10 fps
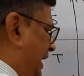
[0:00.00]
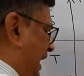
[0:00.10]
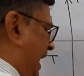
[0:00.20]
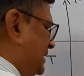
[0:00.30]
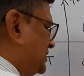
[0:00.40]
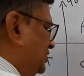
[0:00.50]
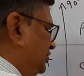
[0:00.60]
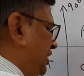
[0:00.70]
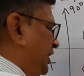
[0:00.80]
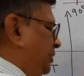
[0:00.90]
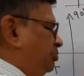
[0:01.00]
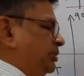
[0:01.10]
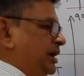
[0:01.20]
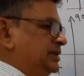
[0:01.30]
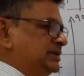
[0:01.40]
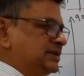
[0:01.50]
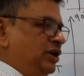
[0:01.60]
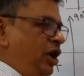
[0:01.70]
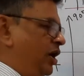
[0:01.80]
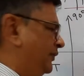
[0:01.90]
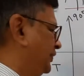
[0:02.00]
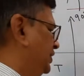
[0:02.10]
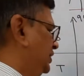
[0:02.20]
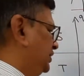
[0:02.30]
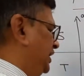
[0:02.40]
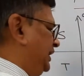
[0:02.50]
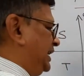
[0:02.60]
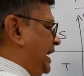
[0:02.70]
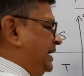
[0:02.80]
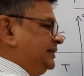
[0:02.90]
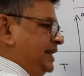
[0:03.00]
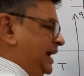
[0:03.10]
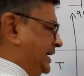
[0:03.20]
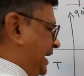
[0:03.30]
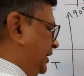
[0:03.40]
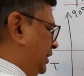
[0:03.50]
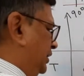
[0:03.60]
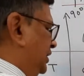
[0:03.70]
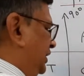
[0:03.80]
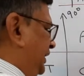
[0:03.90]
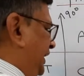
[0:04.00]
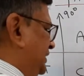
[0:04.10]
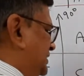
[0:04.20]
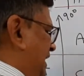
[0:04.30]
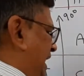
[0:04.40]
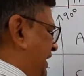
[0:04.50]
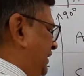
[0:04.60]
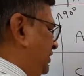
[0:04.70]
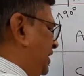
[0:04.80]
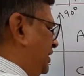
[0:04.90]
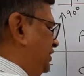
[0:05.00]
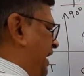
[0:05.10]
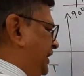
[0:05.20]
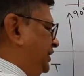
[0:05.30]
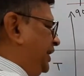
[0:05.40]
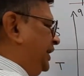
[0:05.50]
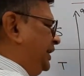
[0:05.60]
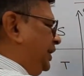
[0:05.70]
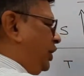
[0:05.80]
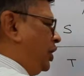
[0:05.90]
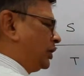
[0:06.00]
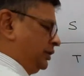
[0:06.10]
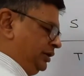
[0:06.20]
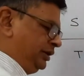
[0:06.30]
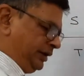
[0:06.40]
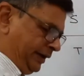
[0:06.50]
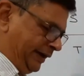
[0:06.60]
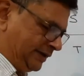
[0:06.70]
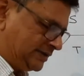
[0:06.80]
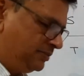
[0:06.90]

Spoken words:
has the difference of theta and that angle is either 90 degree or its